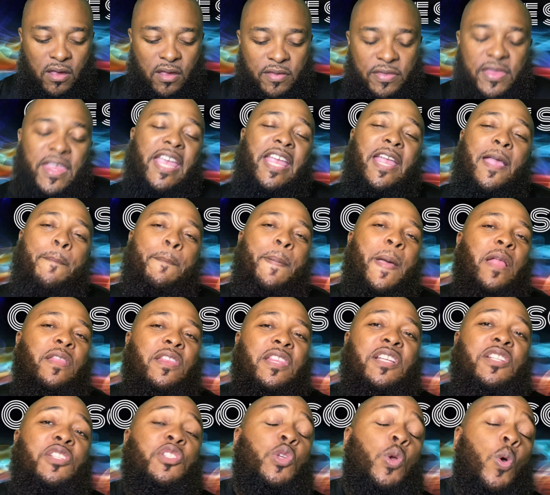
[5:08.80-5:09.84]
Think about
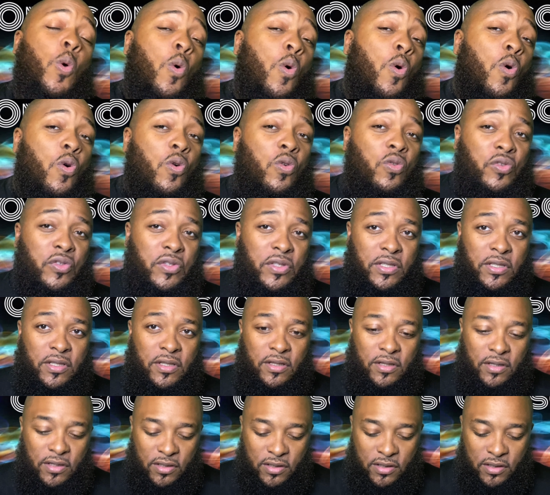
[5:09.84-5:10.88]
the tools.
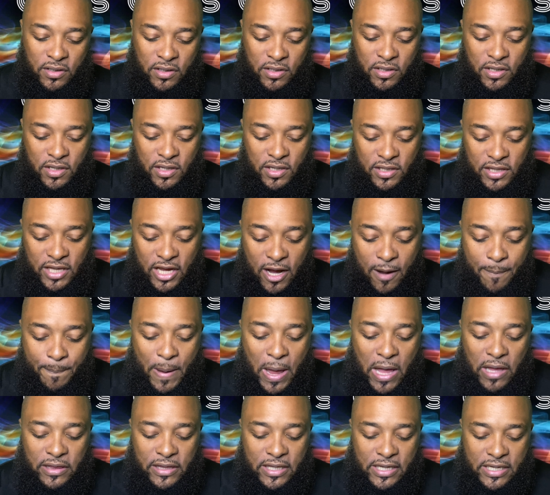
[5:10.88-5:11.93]
Think
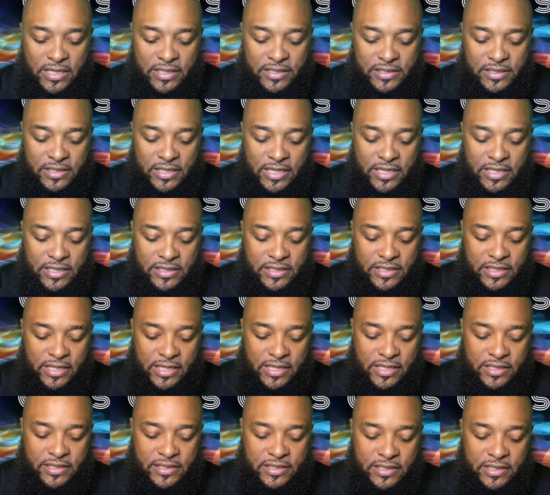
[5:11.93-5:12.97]
about these, these,
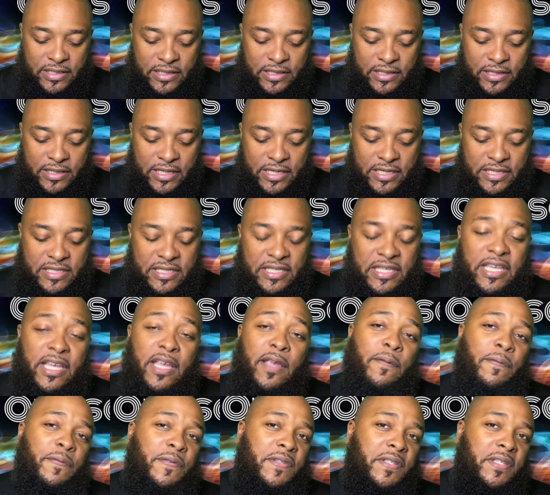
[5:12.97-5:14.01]
these, these
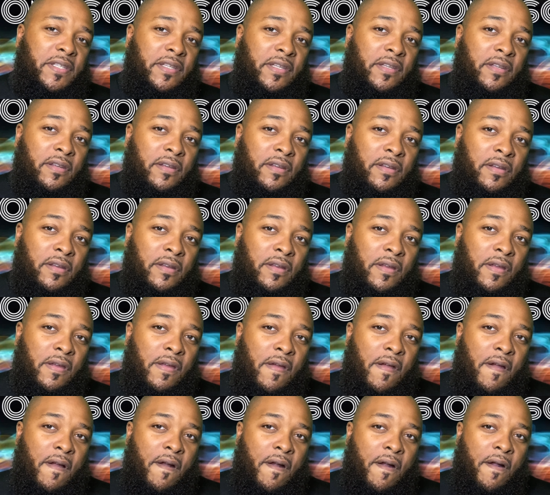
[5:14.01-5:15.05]
gifts.
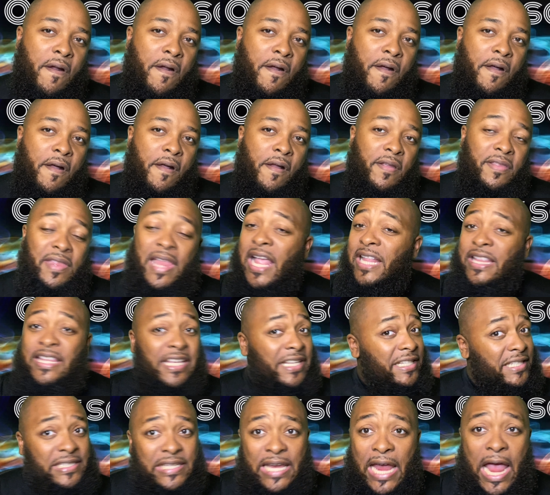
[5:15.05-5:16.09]
Not
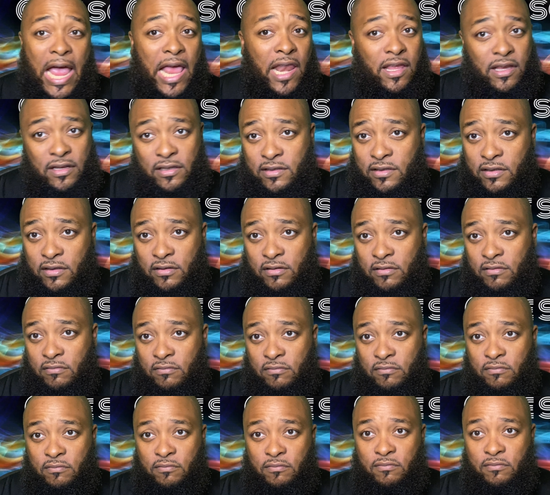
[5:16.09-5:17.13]
these talents.
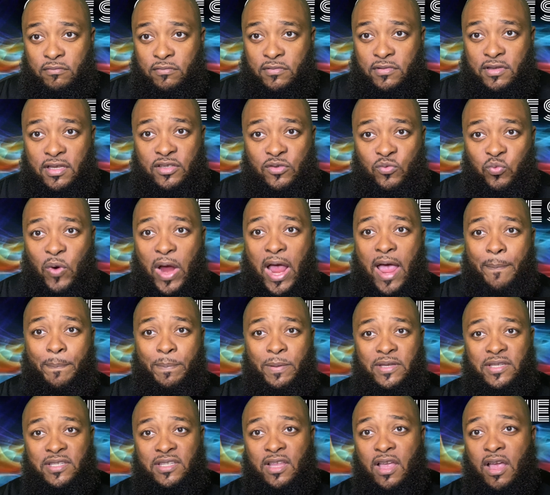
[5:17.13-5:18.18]
This
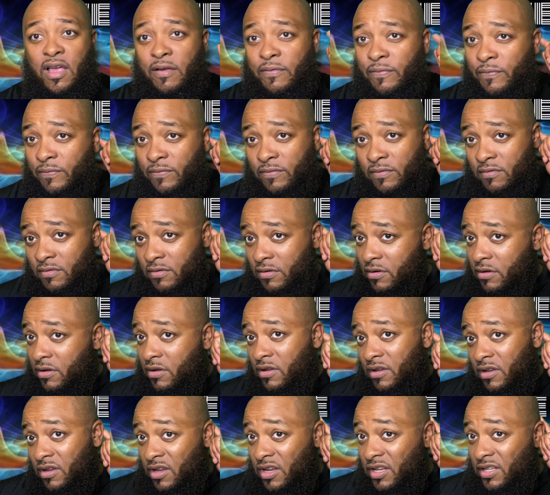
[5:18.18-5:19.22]
rapping stuff,
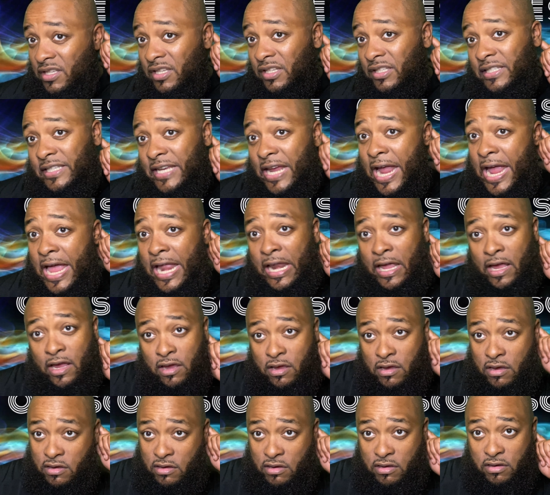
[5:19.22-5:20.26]
it's a talent,
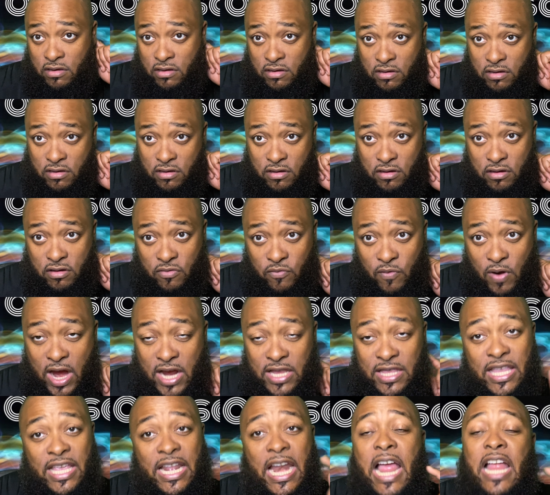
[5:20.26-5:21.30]

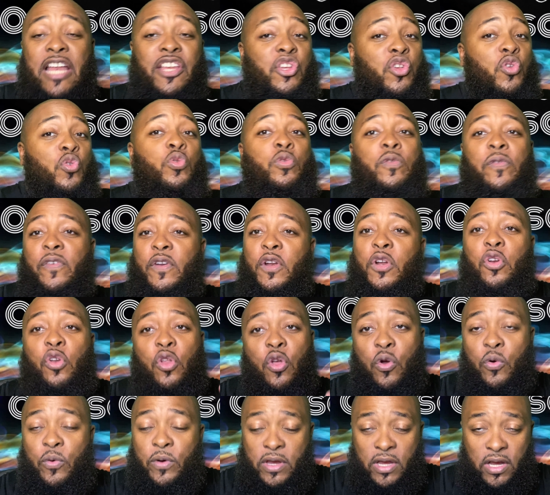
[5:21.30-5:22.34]
right? That I use for the
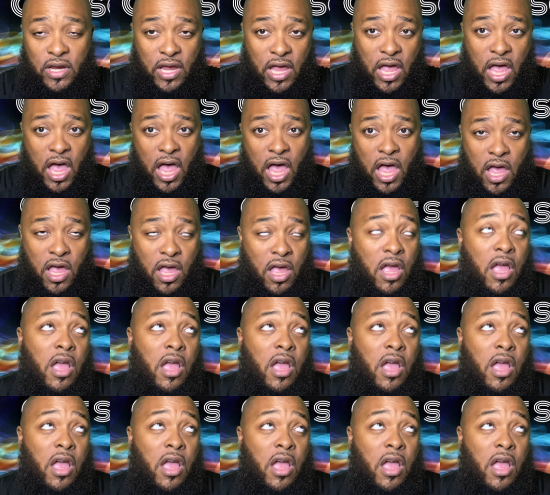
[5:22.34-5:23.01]
glory of God.